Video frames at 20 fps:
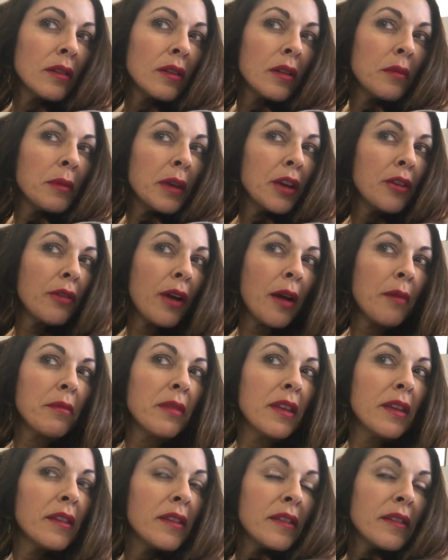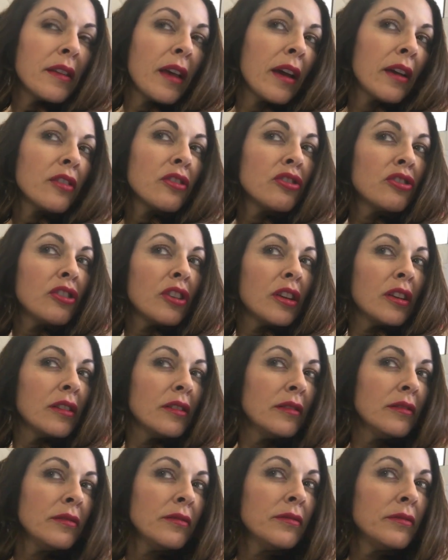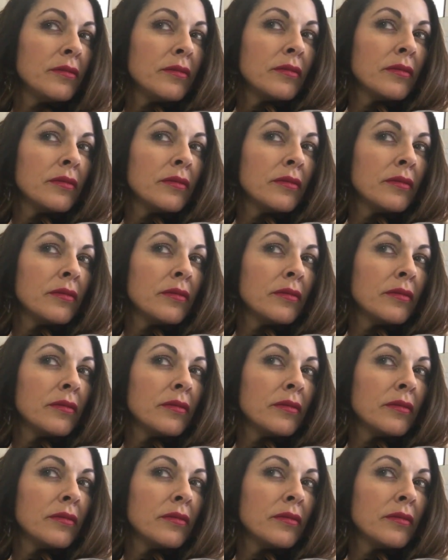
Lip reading: Let me grab this section.